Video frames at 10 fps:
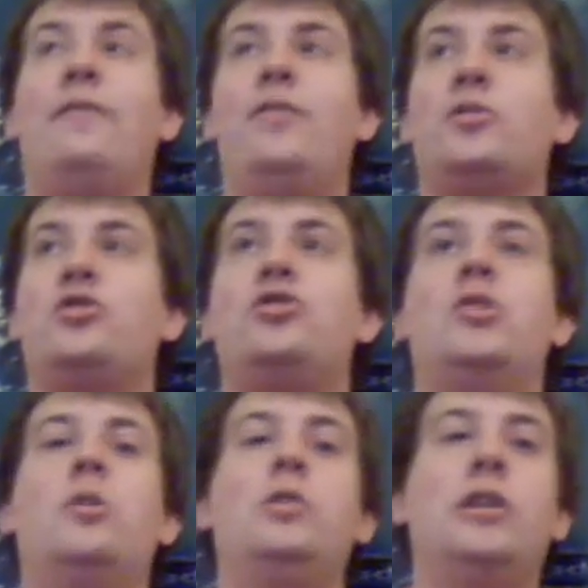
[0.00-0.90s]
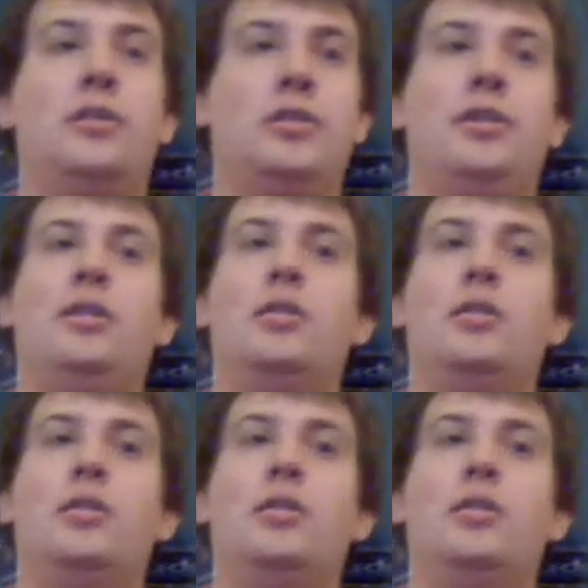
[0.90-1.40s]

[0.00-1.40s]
feel so guilty